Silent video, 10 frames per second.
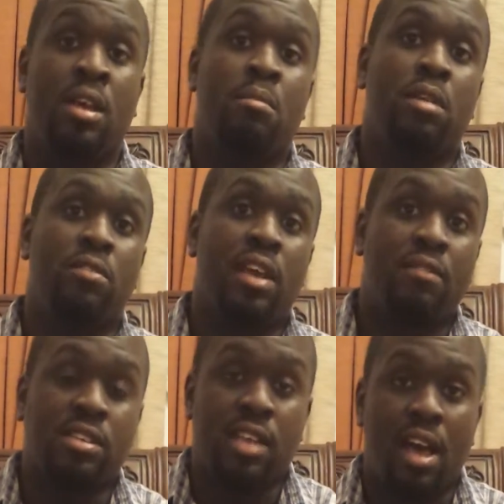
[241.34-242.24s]
But if you
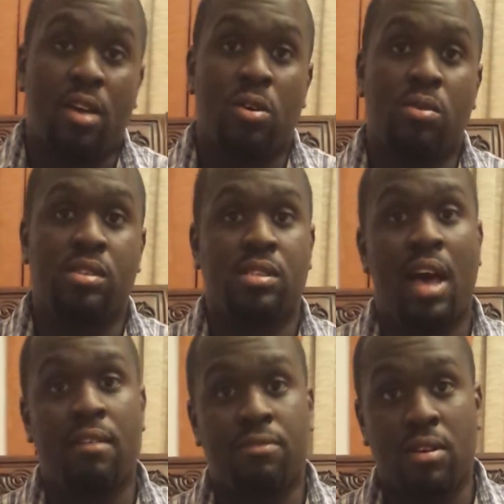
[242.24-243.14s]
have a child who is
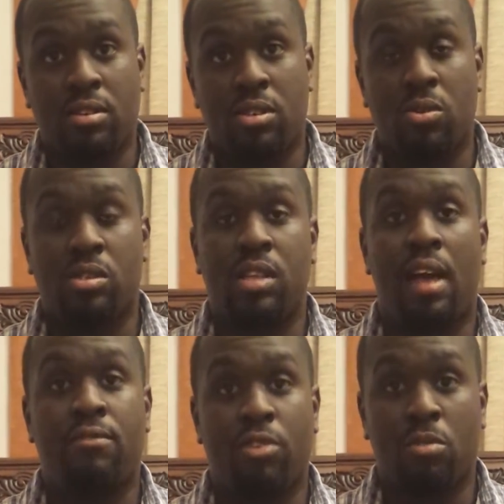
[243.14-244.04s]
non-functional, who is
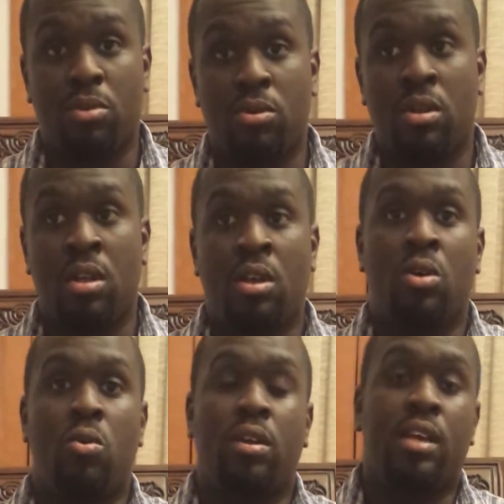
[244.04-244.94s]
non-verbal,
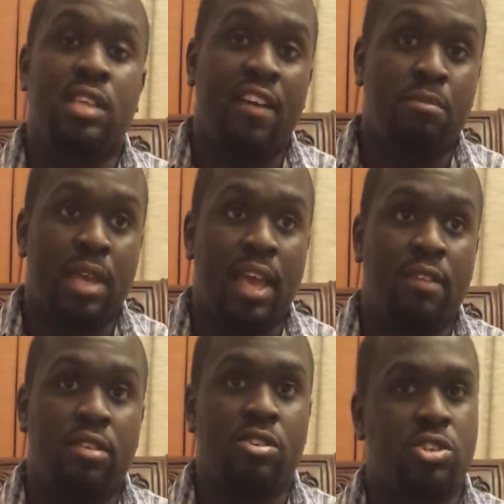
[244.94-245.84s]
who does have
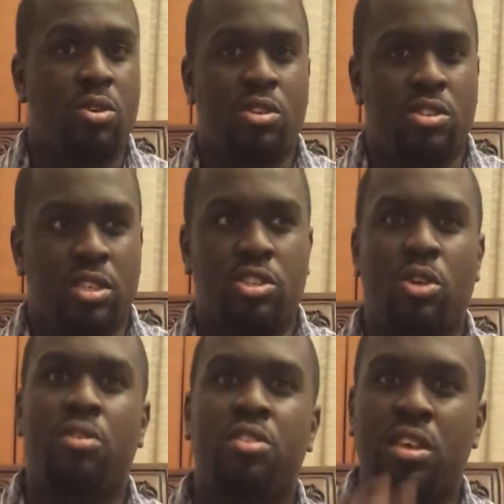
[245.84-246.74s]
behavior, there's
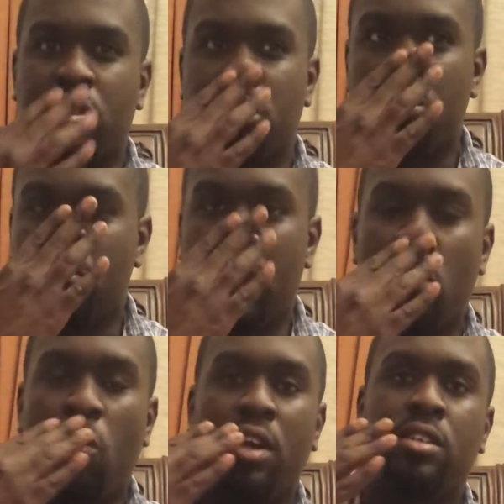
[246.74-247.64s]
certain things that you may
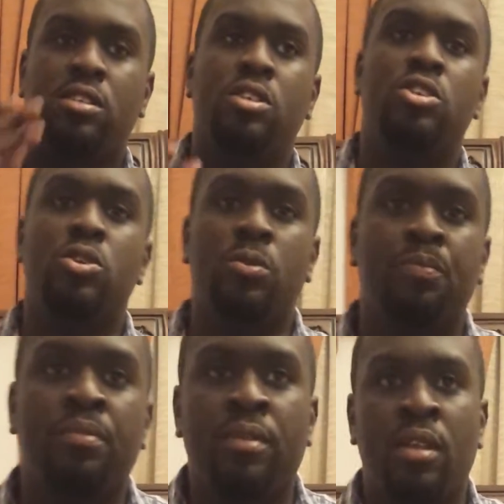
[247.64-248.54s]
want to do
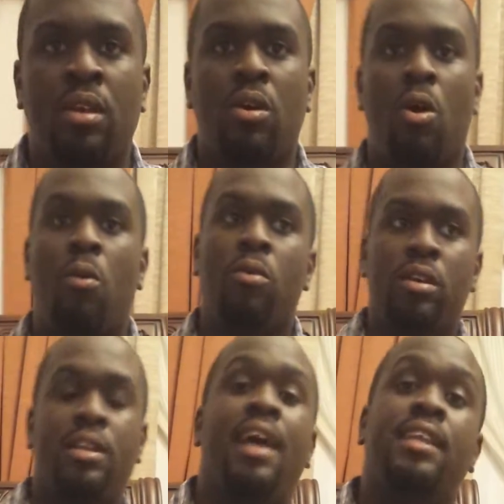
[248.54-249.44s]
or
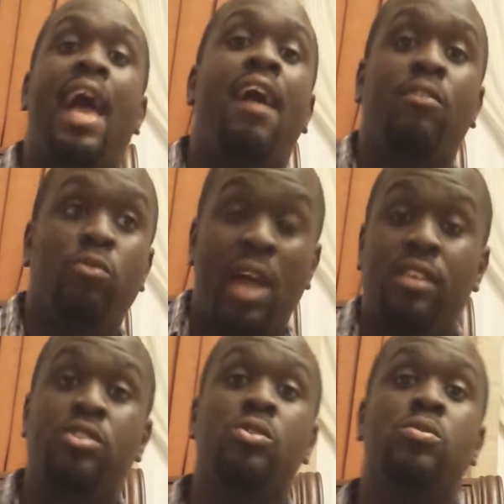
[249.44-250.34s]
not
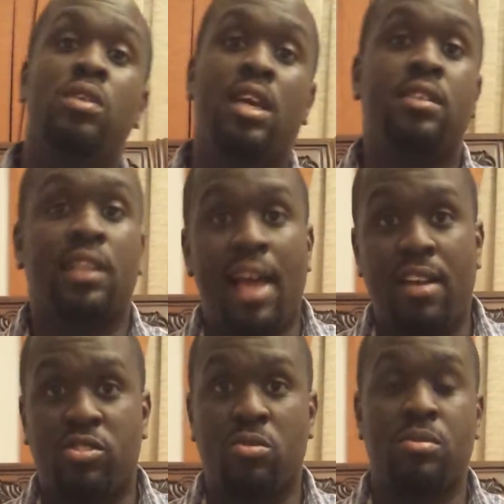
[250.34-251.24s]
do in the
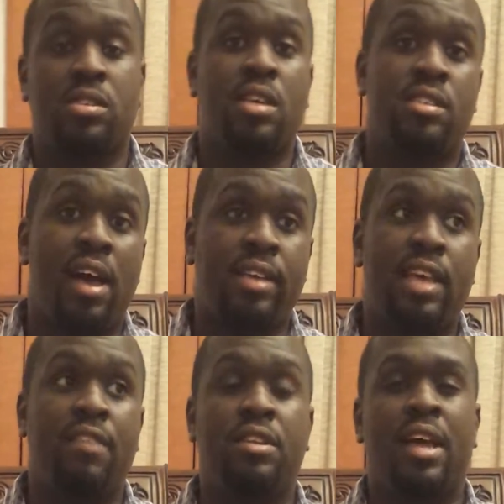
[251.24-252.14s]
classroom, such as
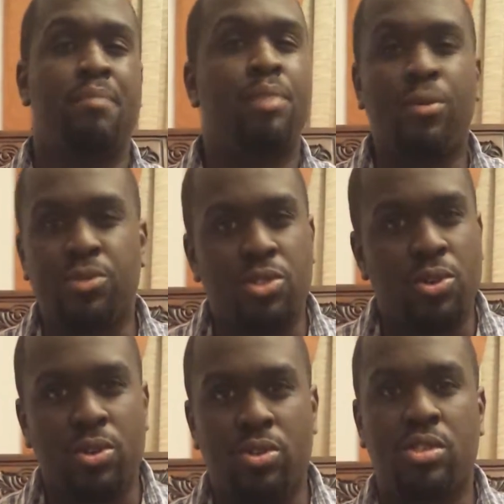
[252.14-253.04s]
having like
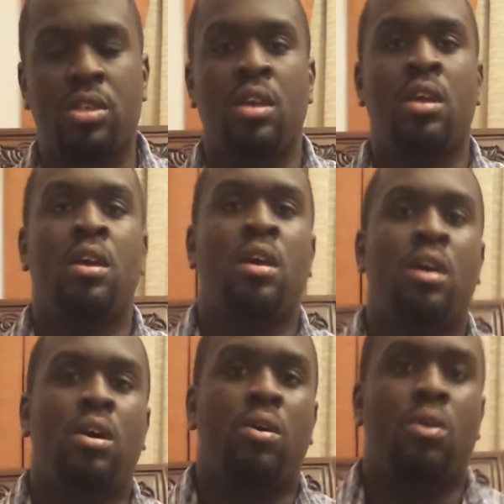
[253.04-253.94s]
posters
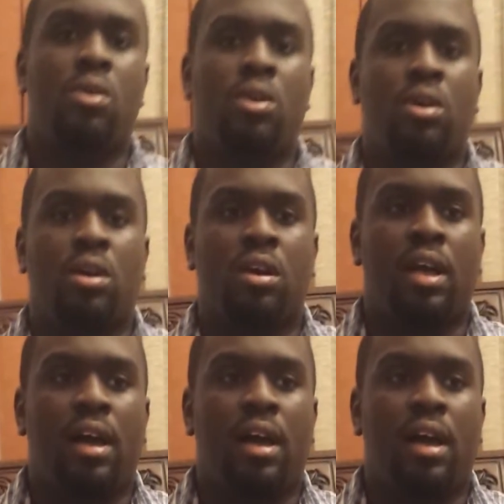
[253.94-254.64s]
or